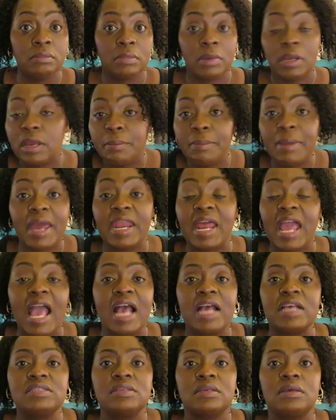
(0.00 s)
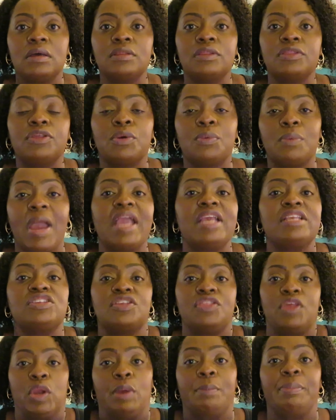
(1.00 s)
everybody has the right
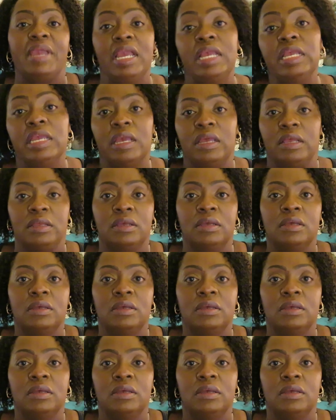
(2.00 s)
to their opinion